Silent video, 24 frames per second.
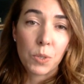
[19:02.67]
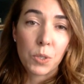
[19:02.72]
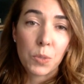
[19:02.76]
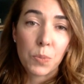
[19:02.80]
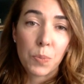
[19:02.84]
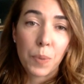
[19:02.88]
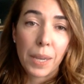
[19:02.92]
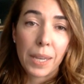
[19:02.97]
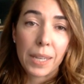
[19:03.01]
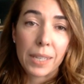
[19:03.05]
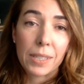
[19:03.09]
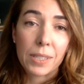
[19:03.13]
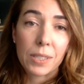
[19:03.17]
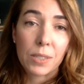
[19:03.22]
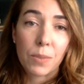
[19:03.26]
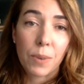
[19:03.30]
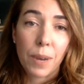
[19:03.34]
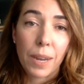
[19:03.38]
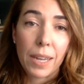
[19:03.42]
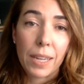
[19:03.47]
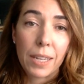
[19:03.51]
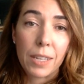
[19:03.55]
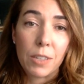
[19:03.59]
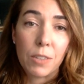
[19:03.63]
space,
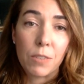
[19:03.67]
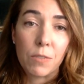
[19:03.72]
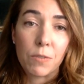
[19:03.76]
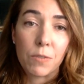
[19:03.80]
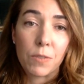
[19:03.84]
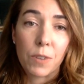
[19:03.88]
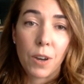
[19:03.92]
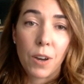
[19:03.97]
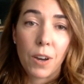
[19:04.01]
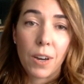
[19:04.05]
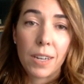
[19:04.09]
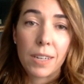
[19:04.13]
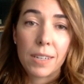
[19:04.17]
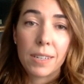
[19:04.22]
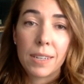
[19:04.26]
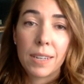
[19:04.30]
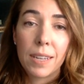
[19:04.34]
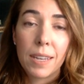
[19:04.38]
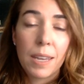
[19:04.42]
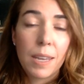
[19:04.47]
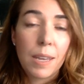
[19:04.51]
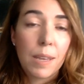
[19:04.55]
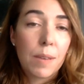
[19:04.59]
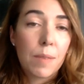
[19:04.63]
right? You've got
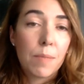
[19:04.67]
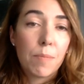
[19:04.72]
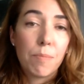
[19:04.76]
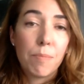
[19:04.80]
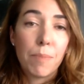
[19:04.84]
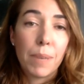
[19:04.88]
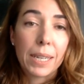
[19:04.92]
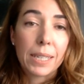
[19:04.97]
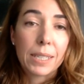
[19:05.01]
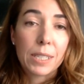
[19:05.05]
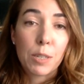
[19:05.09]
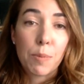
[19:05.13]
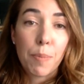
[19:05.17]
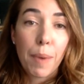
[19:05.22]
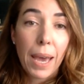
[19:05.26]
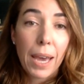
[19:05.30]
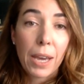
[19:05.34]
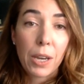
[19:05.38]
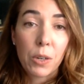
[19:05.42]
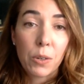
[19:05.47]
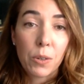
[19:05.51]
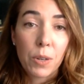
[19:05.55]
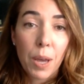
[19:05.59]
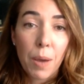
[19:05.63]
big
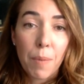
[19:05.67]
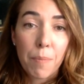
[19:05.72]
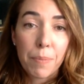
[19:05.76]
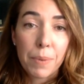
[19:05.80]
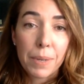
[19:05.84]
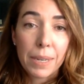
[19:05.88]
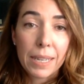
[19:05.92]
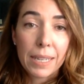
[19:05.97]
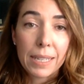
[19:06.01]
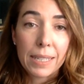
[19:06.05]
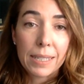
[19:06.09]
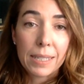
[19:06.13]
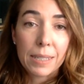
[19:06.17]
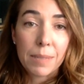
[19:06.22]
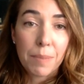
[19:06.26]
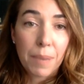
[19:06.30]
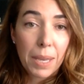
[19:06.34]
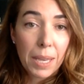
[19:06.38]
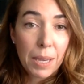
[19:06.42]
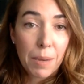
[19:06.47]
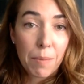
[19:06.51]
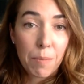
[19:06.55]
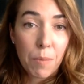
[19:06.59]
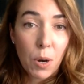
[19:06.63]
tobacco companies
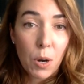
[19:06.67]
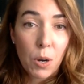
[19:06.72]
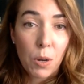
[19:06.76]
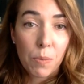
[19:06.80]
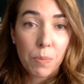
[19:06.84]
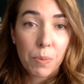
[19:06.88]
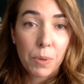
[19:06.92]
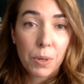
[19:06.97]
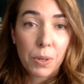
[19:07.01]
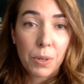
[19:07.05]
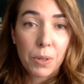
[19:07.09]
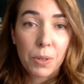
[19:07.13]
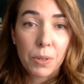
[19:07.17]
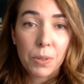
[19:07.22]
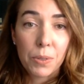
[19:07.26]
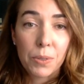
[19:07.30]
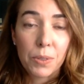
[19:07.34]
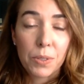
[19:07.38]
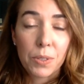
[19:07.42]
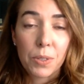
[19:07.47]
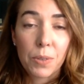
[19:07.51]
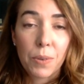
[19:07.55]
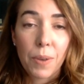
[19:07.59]
making Marlboros,